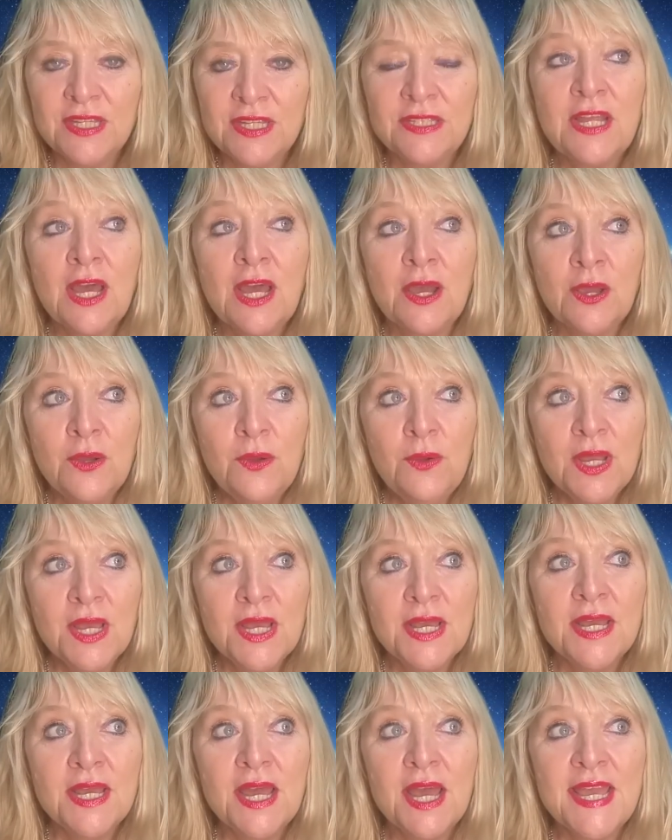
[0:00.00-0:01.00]
No,
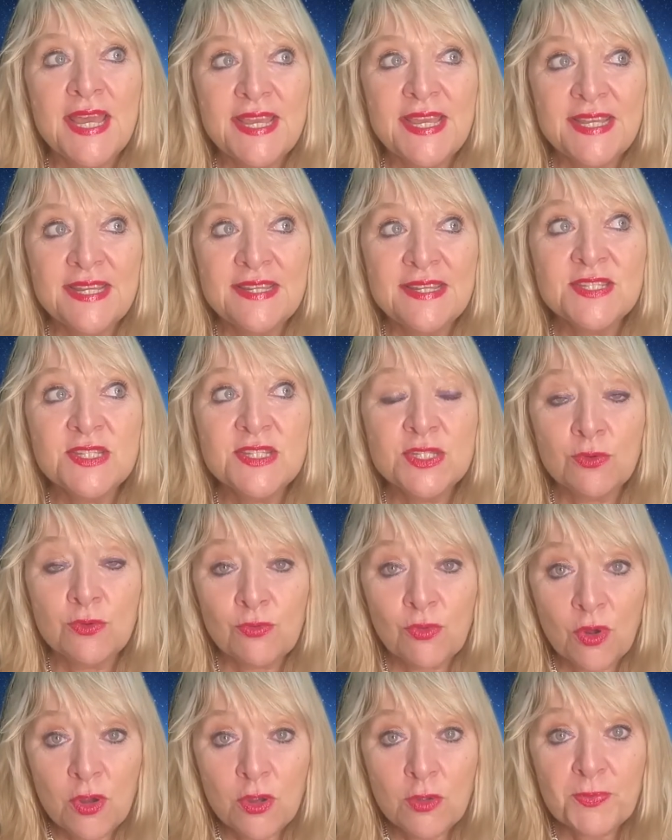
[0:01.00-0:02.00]
it is the
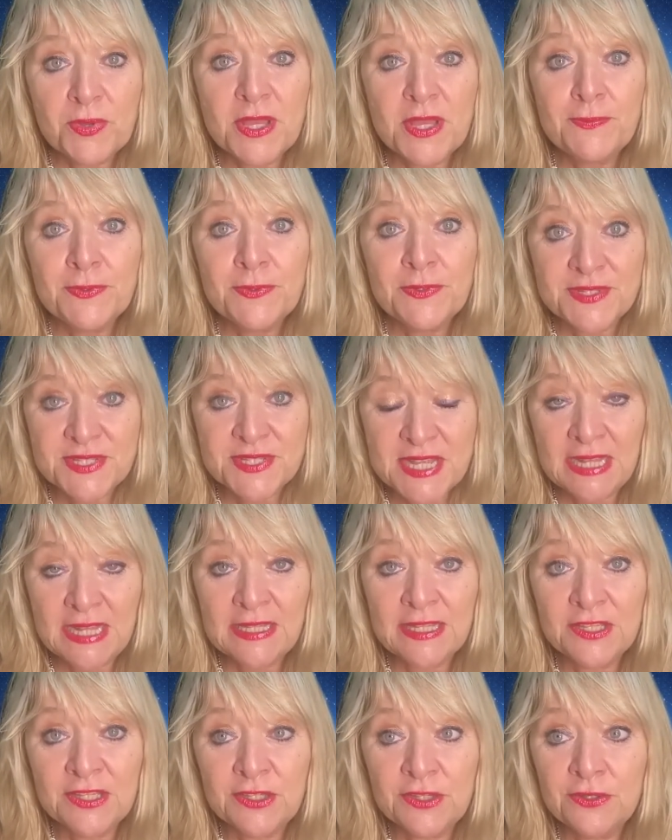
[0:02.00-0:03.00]
wrong people
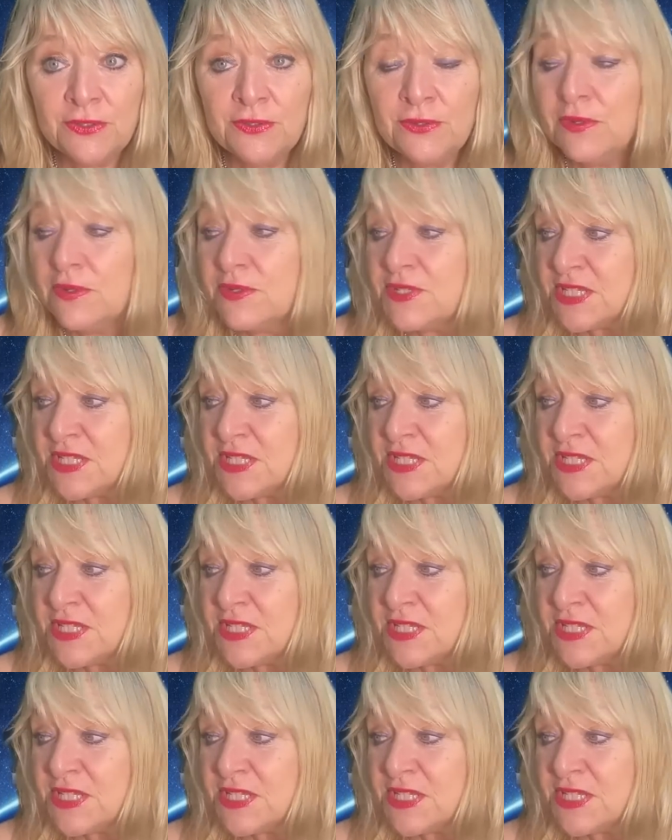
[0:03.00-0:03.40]
telling you